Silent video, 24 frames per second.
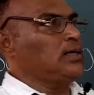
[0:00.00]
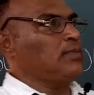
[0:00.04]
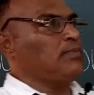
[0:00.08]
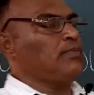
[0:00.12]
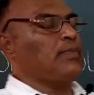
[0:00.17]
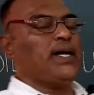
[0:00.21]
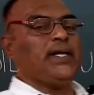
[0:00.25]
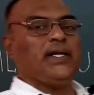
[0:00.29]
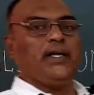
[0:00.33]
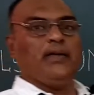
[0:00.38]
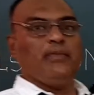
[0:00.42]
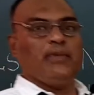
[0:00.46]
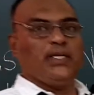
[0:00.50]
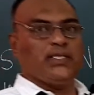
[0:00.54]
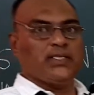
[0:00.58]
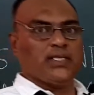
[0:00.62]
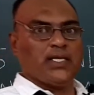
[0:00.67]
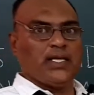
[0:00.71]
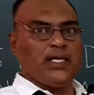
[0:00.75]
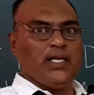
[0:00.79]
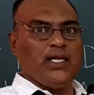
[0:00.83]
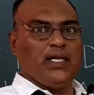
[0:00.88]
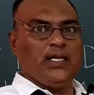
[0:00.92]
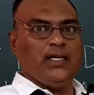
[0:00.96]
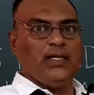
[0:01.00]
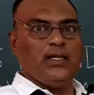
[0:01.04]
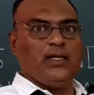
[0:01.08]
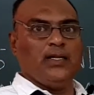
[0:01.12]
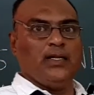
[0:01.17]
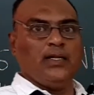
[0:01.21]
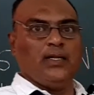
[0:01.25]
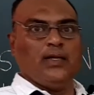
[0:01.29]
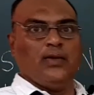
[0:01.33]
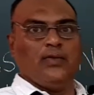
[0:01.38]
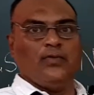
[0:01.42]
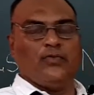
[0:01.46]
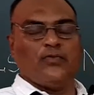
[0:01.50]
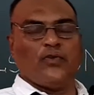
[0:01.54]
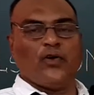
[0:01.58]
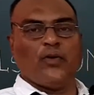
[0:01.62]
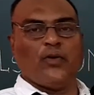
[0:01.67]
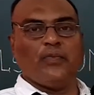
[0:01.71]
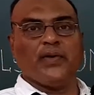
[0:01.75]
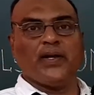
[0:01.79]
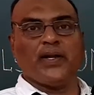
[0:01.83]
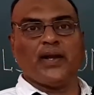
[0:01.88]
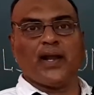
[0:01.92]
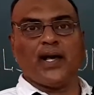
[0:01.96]
my name is Anil
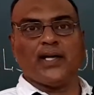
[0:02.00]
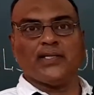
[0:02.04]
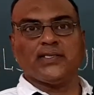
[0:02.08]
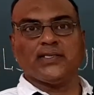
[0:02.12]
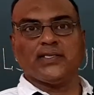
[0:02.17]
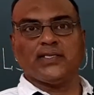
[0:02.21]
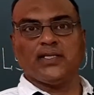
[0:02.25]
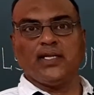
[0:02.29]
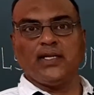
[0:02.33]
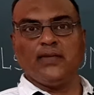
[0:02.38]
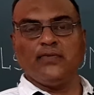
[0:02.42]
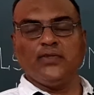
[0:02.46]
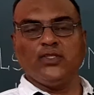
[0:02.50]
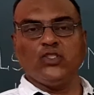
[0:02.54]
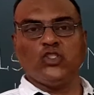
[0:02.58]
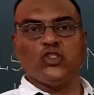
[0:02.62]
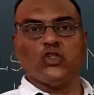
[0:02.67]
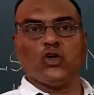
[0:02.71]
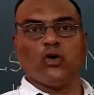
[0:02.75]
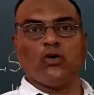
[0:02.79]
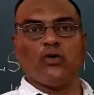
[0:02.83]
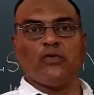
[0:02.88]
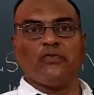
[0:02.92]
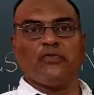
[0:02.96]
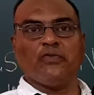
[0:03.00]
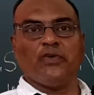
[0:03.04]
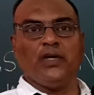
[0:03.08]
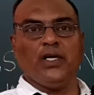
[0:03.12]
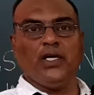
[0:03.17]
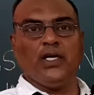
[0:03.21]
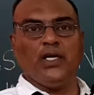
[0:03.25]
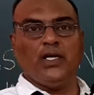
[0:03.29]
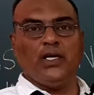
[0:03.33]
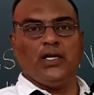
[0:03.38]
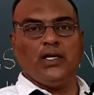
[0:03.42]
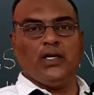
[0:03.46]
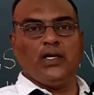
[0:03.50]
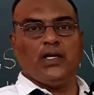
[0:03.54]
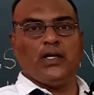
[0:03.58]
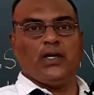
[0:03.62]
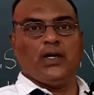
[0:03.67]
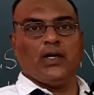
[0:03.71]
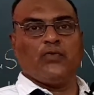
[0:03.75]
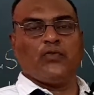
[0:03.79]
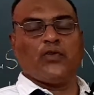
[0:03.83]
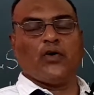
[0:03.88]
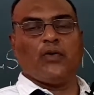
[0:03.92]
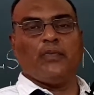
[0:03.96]
from class 11th Geography
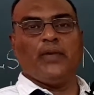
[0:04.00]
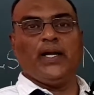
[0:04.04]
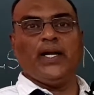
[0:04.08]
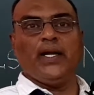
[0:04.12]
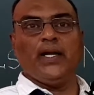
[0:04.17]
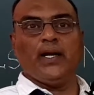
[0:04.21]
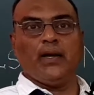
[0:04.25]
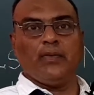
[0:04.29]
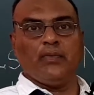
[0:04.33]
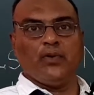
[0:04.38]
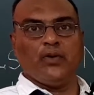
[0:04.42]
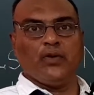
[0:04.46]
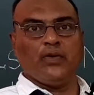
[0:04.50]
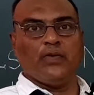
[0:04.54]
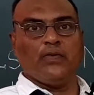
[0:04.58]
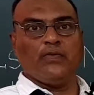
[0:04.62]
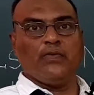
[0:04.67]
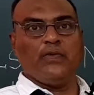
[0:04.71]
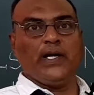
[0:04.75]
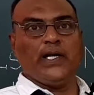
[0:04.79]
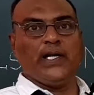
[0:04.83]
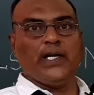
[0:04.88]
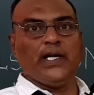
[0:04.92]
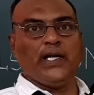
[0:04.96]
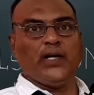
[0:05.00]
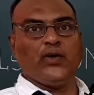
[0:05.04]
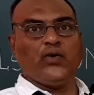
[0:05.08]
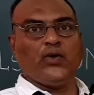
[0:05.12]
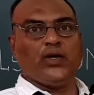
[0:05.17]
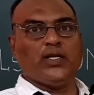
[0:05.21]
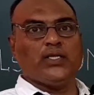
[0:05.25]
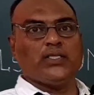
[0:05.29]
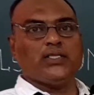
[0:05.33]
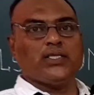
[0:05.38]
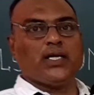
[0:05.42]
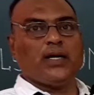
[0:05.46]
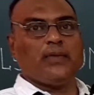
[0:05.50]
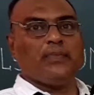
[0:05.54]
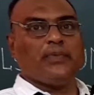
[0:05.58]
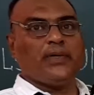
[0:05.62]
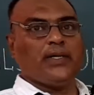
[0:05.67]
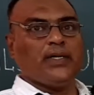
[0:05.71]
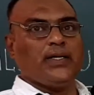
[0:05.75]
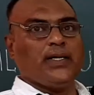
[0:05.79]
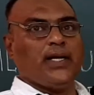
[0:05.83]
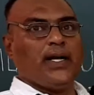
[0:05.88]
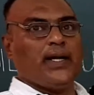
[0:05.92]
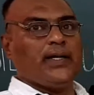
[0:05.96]
from India book. We will take on a
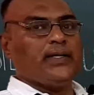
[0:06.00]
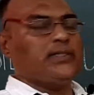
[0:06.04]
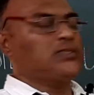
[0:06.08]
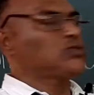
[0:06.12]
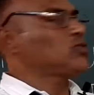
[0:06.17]
chapter that is